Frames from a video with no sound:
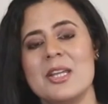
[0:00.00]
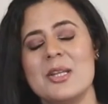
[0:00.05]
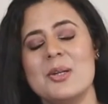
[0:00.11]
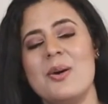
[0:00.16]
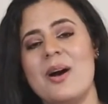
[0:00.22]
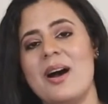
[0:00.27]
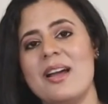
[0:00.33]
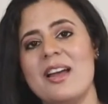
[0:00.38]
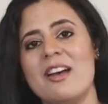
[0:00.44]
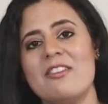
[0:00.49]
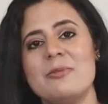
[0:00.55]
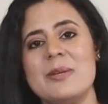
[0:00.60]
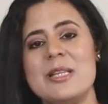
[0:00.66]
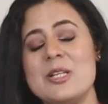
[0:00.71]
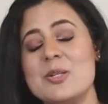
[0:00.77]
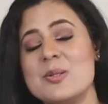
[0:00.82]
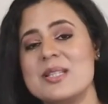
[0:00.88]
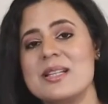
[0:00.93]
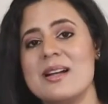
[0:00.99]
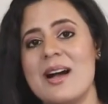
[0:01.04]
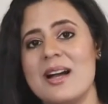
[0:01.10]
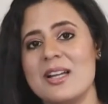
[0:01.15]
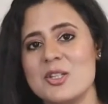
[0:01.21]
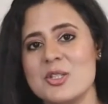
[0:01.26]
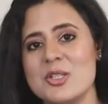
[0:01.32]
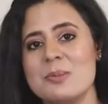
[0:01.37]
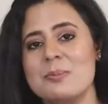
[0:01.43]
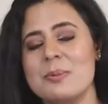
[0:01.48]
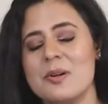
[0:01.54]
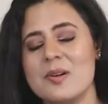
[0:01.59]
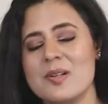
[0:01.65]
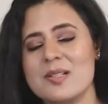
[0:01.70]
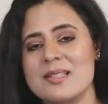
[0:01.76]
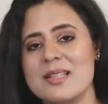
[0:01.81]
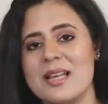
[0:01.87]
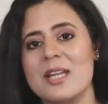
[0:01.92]
You know, I have been using hydrogen
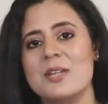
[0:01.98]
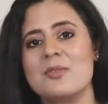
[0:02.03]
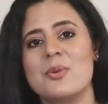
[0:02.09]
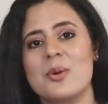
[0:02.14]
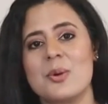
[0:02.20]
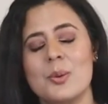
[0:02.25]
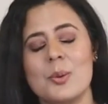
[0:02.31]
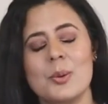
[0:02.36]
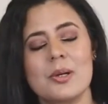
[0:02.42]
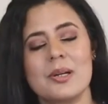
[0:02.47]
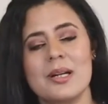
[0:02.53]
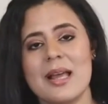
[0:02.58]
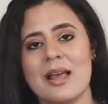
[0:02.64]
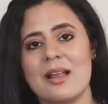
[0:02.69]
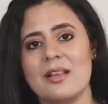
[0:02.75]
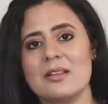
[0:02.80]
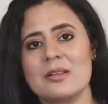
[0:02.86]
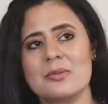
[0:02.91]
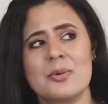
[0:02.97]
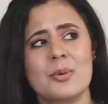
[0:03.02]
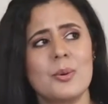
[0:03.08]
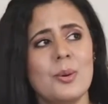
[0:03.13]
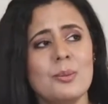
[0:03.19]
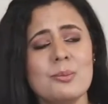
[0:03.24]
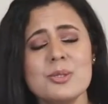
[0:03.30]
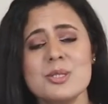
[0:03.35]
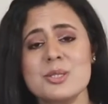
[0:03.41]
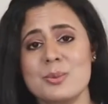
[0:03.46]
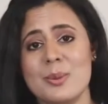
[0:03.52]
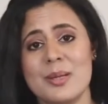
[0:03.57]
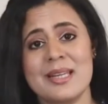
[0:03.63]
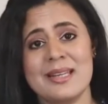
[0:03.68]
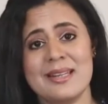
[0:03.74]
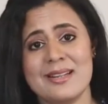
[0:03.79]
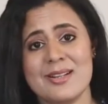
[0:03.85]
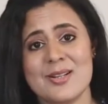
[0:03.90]
peroxide for oral health for almost
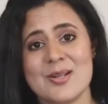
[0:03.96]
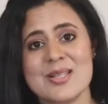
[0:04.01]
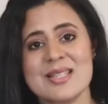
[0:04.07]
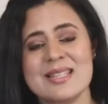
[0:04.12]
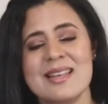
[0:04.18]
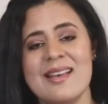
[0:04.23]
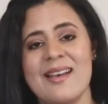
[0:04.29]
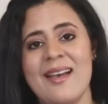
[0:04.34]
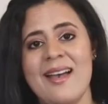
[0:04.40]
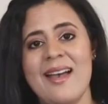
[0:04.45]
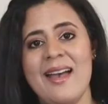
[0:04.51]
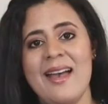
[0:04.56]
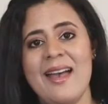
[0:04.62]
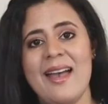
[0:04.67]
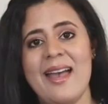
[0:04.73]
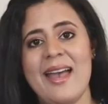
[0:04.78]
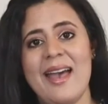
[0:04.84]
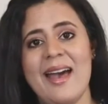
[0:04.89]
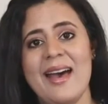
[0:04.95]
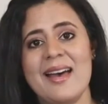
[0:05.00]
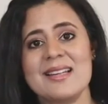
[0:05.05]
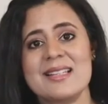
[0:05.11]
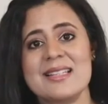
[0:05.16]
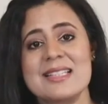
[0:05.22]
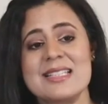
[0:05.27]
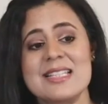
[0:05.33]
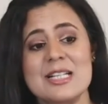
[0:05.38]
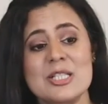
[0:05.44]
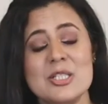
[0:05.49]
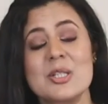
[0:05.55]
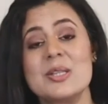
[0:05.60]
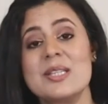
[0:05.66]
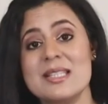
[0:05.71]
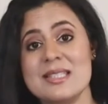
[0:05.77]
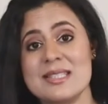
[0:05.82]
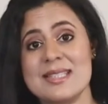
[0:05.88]
20 years, and uh,
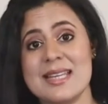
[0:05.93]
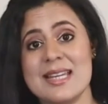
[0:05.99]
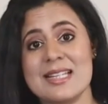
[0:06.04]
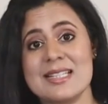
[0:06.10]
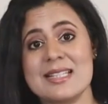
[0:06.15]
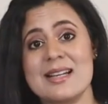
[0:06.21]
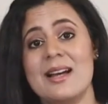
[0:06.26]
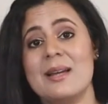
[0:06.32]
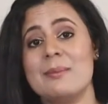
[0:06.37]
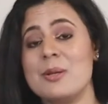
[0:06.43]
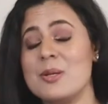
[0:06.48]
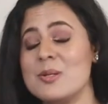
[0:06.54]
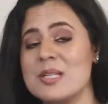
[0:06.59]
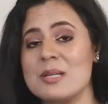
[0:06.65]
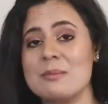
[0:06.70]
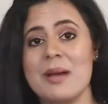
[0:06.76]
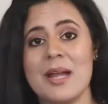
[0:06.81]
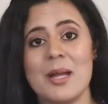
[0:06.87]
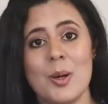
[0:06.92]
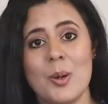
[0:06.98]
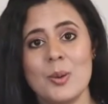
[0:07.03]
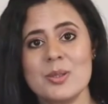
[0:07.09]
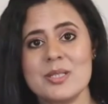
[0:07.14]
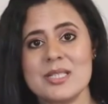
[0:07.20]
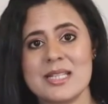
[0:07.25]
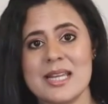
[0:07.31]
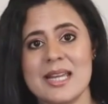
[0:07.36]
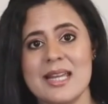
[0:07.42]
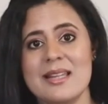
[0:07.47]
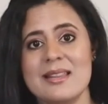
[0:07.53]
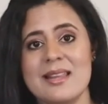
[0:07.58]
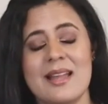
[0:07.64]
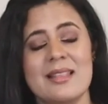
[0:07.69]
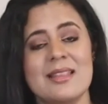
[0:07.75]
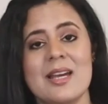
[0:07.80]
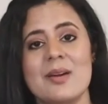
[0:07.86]
to this date, I'm using my own
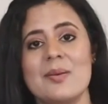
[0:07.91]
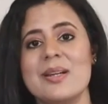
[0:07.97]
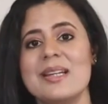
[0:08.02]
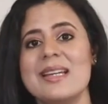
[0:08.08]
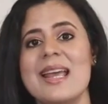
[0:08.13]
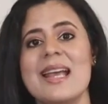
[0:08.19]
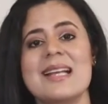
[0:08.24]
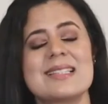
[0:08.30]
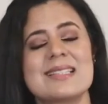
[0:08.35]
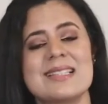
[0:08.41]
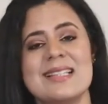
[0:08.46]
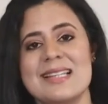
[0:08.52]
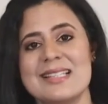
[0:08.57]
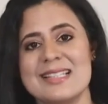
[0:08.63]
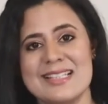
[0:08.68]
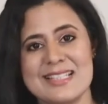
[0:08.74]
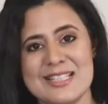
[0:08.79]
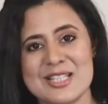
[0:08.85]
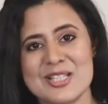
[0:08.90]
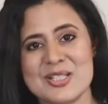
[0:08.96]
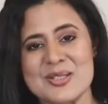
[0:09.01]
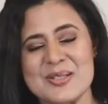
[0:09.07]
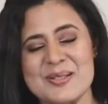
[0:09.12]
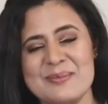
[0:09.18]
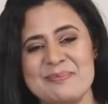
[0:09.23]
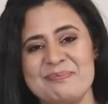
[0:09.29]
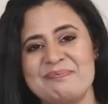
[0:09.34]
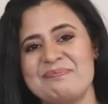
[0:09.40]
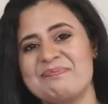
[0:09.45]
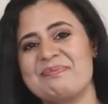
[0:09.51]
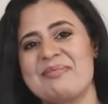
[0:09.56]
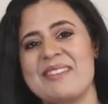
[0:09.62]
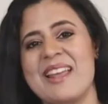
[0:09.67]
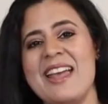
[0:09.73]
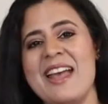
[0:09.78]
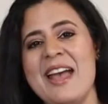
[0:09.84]
teeth, and they are in excellent condition.
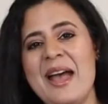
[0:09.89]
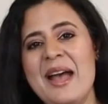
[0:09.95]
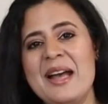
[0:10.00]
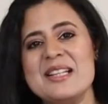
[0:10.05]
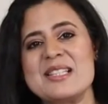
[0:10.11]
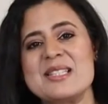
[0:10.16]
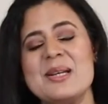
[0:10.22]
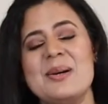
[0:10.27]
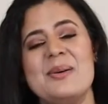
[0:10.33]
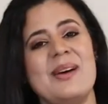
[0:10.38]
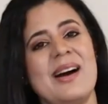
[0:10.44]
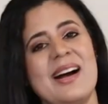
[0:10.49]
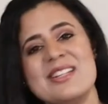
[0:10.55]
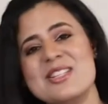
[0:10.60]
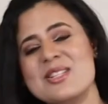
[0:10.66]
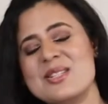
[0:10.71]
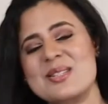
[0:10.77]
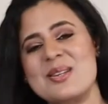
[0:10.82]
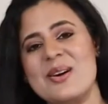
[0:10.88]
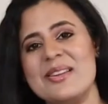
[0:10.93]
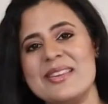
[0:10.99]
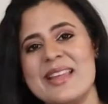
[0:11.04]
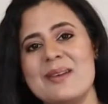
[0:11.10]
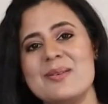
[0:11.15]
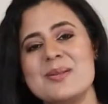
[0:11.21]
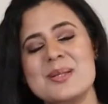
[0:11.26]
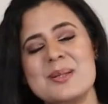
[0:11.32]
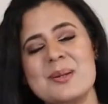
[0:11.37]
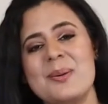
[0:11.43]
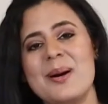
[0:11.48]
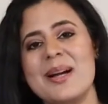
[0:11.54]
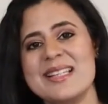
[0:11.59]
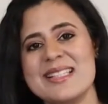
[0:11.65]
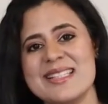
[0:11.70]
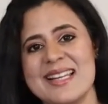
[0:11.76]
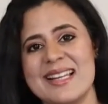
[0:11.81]
So I just thought that was
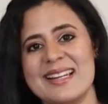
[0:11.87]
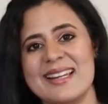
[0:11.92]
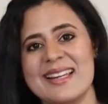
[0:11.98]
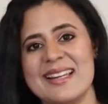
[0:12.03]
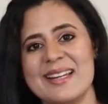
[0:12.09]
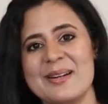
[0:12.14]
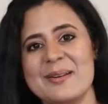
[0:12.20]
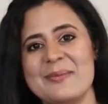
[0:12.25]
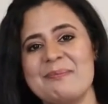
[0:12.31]
quite telling.